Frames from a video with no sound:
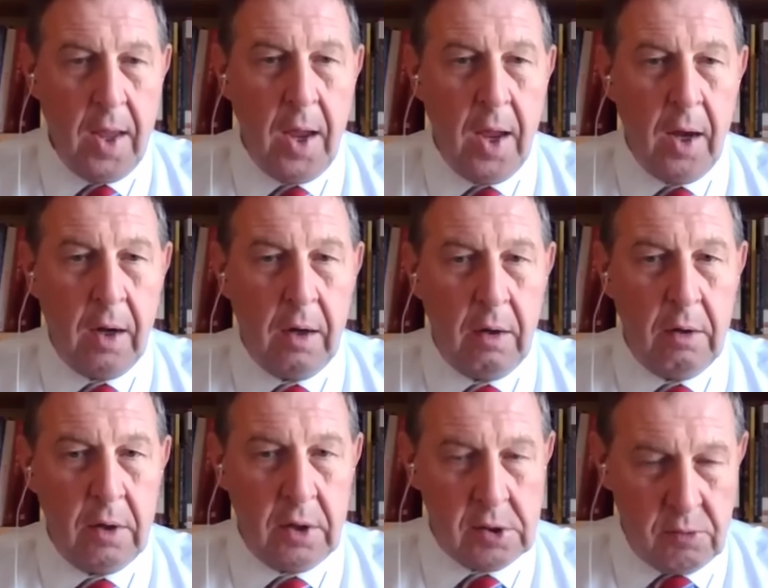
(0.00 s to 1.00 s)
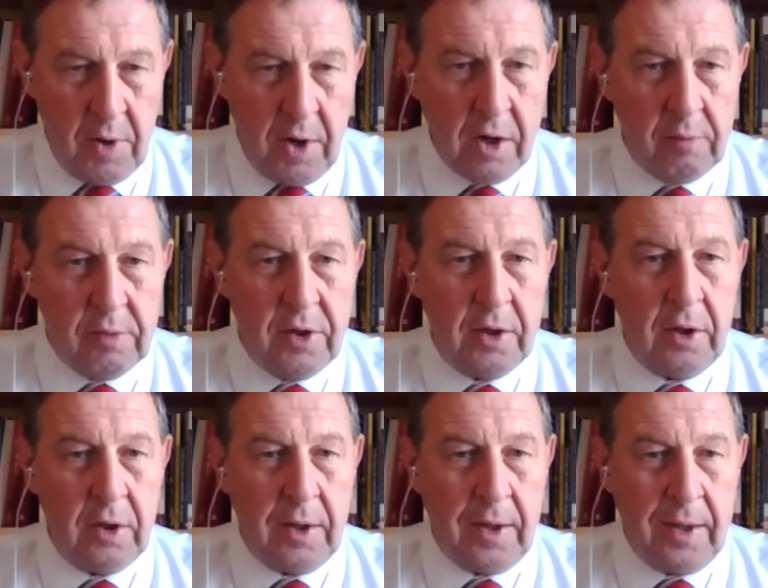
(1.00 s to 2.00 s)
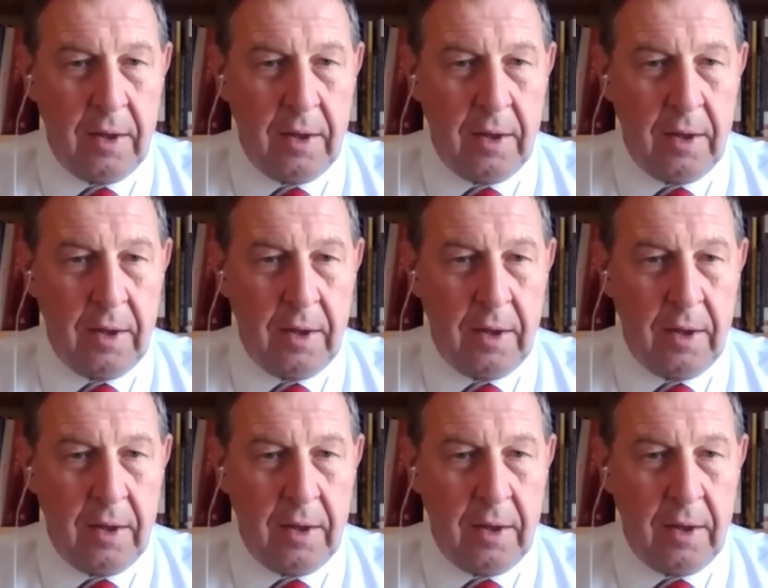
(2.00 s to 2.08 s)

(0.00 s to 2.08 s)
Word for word: And it is remarkable that